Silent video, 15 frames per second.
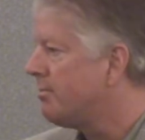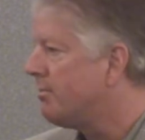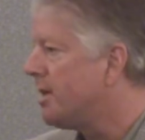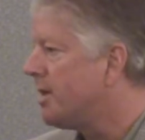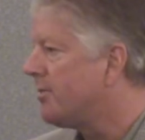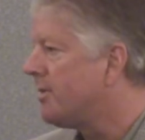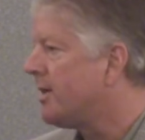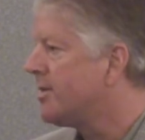
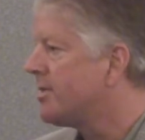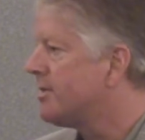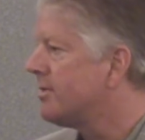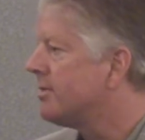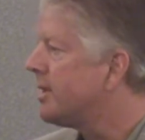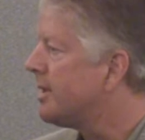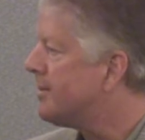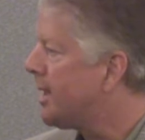minimize or
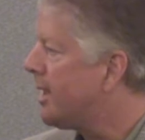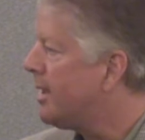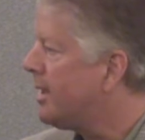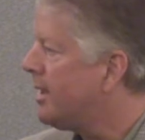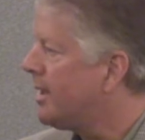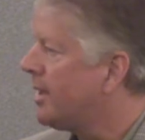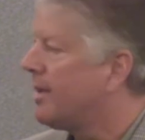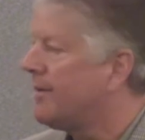eliminate
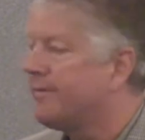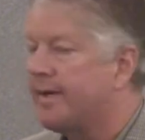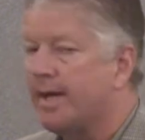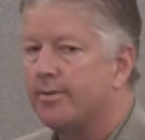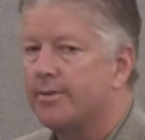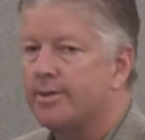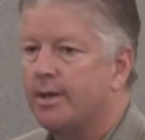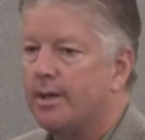any kind of
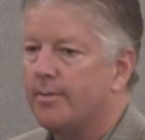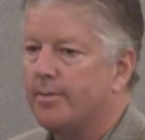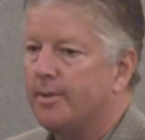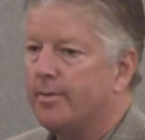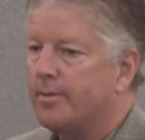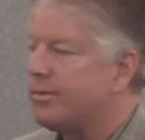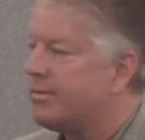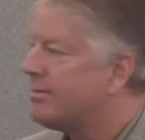downtime that
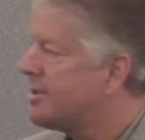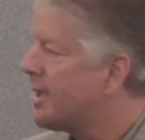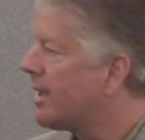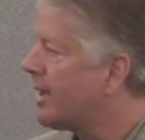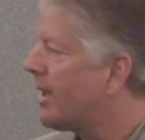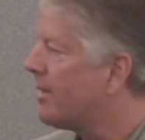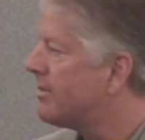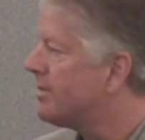would
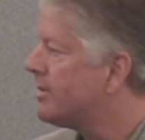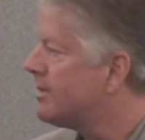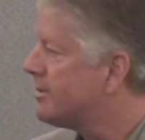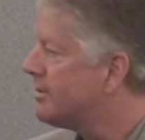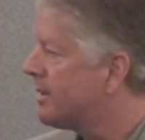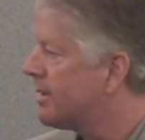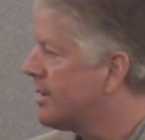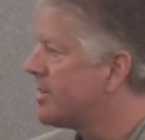take out
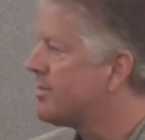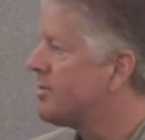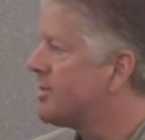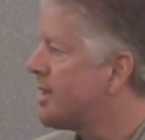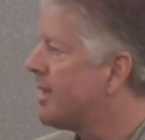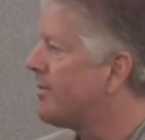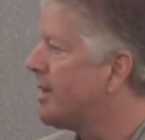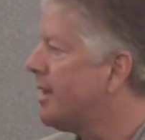the customer's
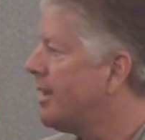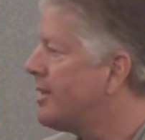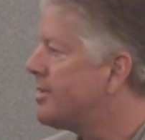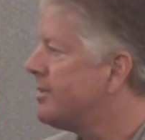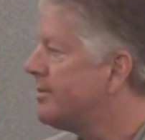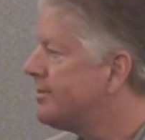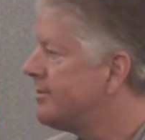application.